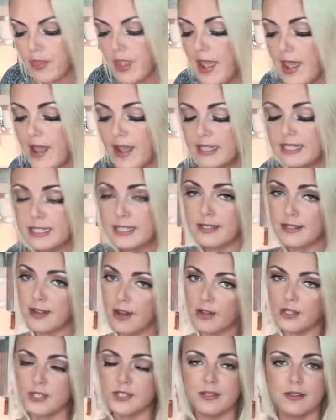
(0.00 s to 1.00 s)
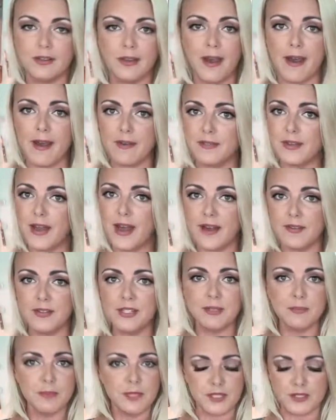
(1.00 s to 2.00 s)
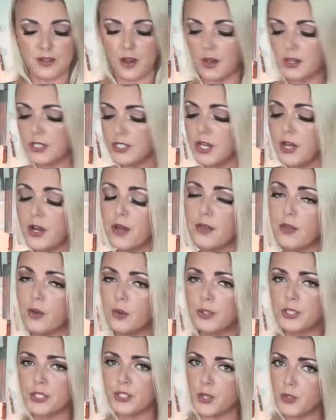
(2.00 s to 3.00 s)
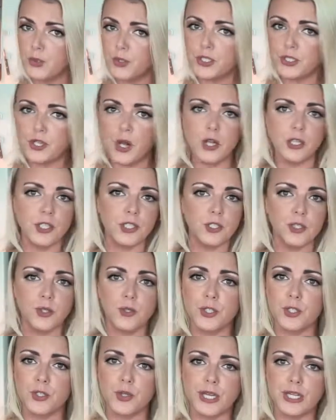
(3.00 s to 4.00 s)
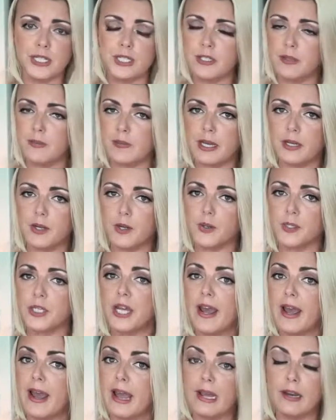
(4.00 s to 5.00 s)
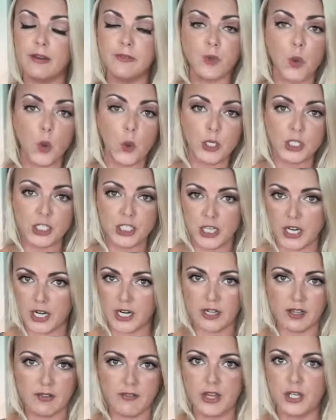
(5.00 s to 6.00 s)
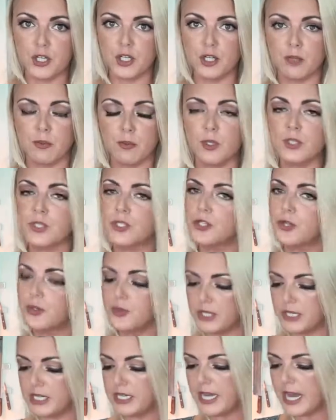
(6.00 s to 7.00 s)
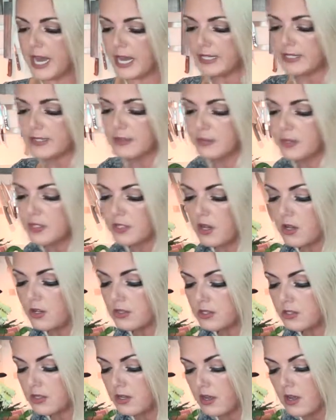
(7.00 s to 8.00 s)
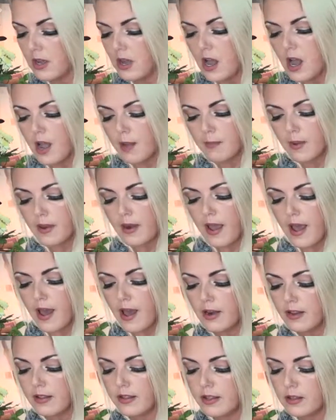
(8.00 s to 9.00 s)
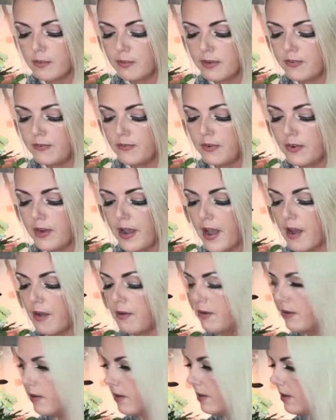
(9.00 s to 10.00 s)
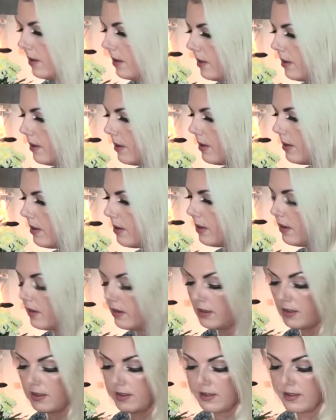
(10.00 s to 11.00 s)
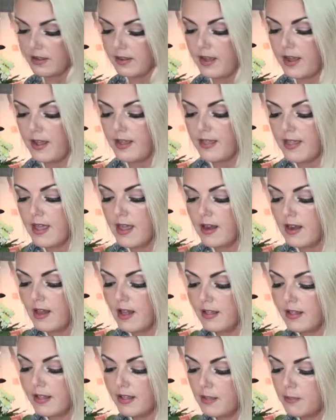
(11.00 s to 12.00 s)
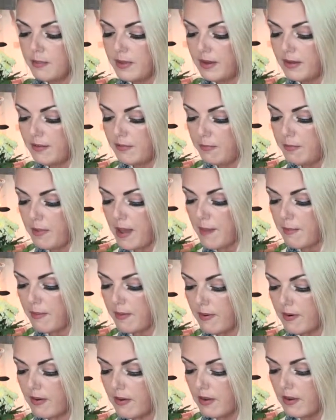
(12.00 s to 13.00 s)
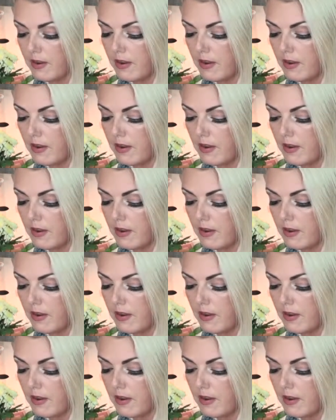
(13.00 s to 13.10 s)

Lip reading: And salt, you have to have some salt. There was no salt in those strained tomatoes, and of course none in the vegetables, so you need to add some salt. I'm gonna add a little bit for now, and then a little bit of pepper.